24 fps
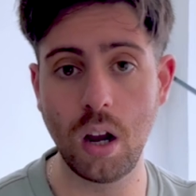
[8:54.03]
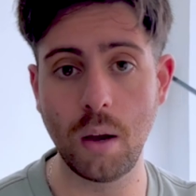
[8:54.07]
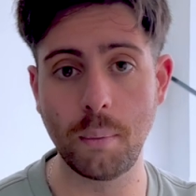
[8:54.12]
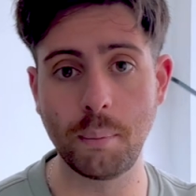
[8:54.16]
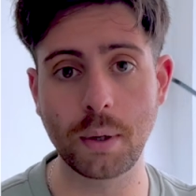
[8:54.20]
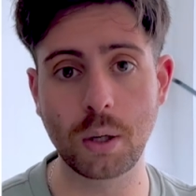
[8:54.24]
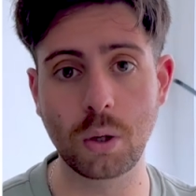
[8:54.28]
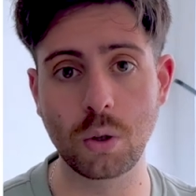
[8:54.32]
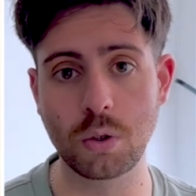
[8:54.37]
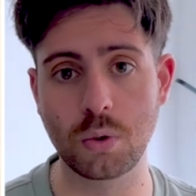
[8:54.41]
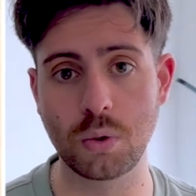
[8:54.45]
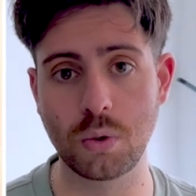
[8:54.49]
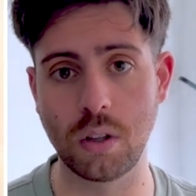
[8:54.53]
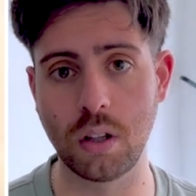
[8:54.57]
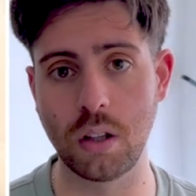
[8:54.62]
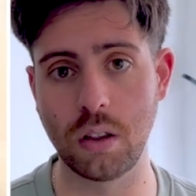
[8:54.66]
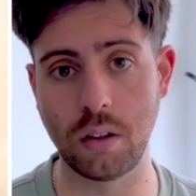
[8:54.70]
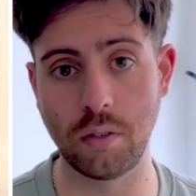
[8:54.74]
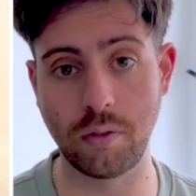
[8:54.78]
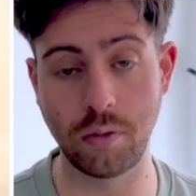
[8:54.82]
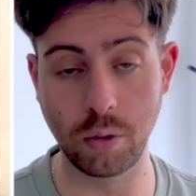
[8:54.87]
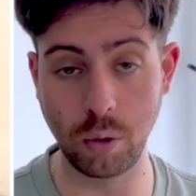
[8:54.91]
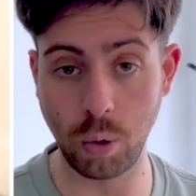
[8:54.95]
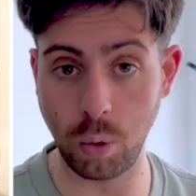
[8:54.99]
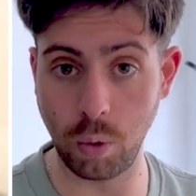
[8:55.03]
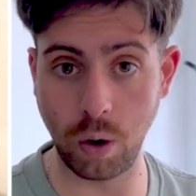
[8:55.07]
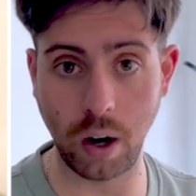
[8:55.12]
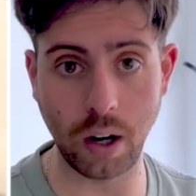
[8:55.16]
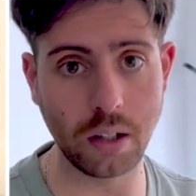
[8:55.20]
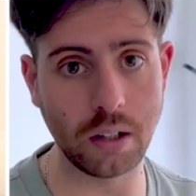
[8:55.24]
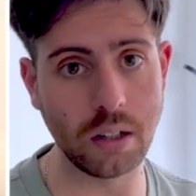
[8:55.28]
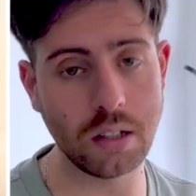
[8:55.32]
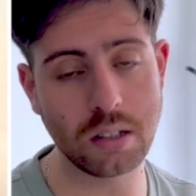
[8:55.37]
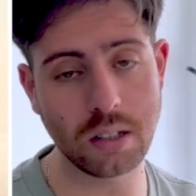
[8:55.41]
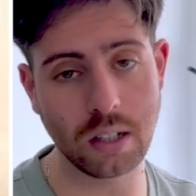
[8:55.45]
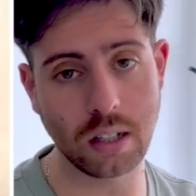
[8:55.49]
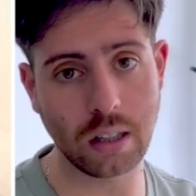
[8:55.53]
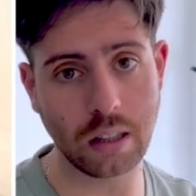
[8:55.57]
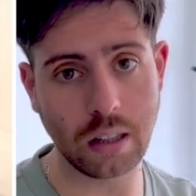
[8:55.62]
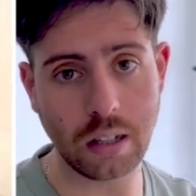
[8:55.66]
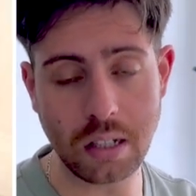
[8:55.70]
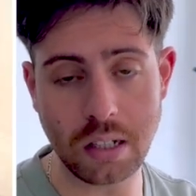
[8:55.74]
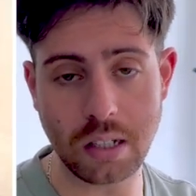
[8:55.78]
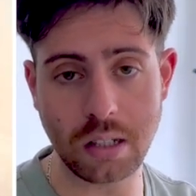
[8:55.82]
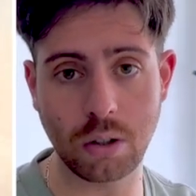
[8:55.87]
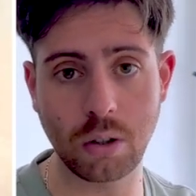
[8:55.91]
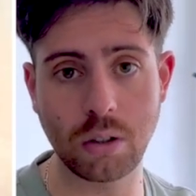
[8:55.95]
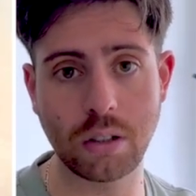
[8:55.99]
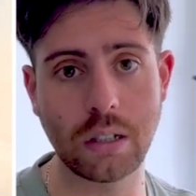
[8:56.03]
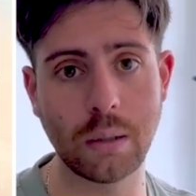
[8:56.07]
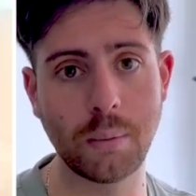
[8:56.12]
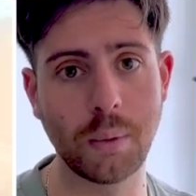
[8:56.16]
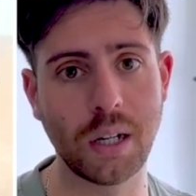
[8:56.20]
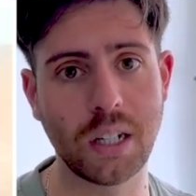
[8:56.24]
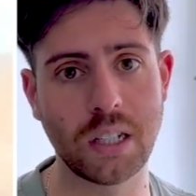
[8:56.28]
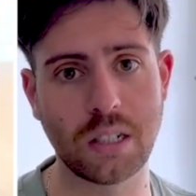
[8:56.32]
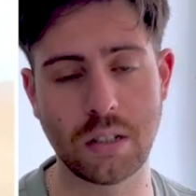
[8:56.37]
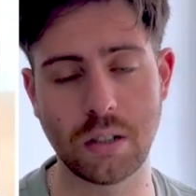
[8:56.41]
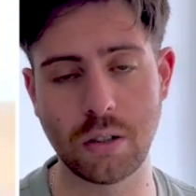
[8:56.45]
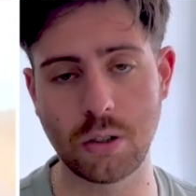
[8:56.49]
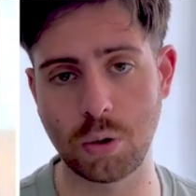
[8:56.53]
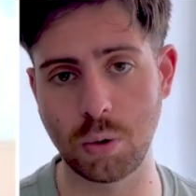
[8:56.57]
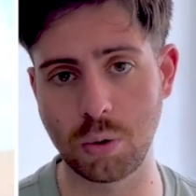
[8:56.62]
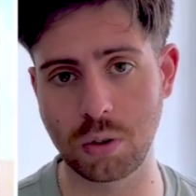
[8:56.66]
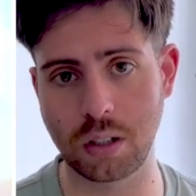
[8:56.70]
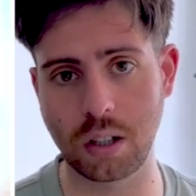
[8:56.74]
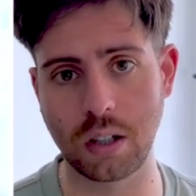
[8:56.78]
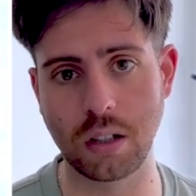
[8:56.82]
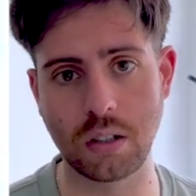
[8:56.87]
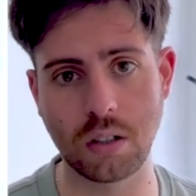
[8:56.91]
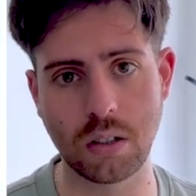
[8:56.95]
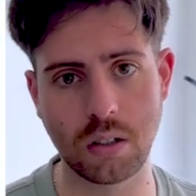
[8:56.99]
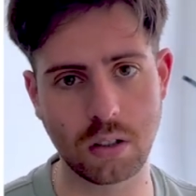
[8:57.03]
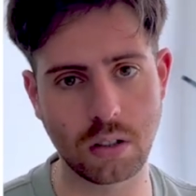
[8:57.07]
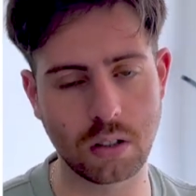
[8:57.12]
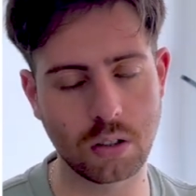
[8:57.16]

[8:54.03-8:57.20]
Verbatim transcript: because the fluoride needs at least 30 minutes so it can